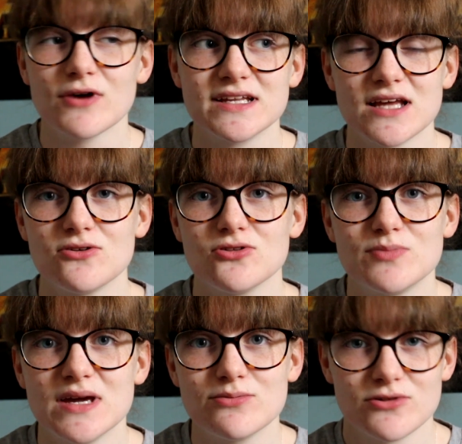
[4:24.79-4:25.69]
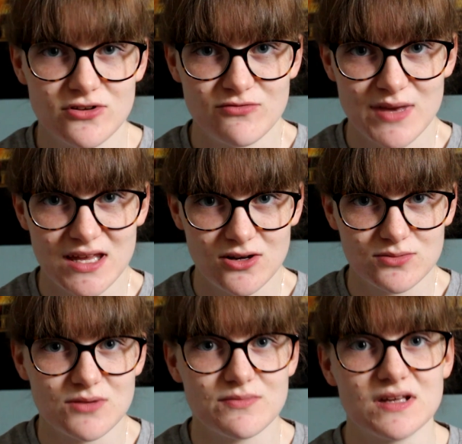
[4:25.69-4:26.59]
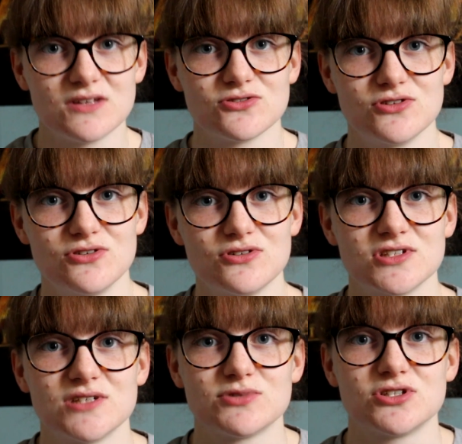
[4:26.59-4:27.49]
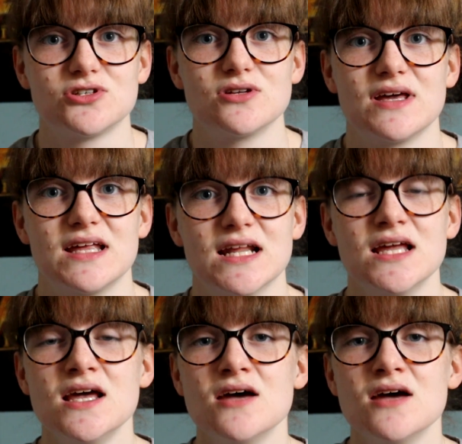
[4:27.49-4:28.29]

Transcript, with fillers: Write down on the paper that you've made up something so that you can substitute it in.